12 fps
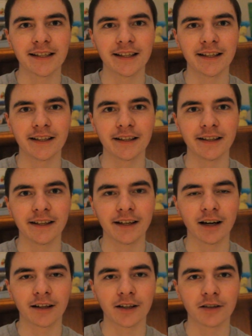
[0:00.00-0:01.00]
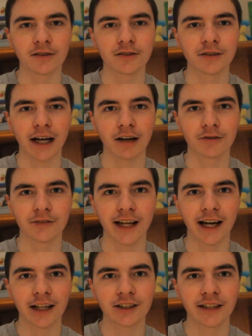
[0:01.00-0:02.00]
he got a good crowd
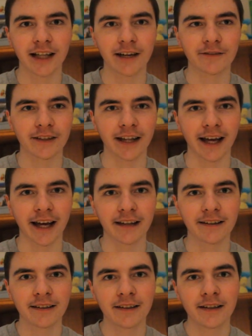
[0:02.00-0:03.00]
reaction after that.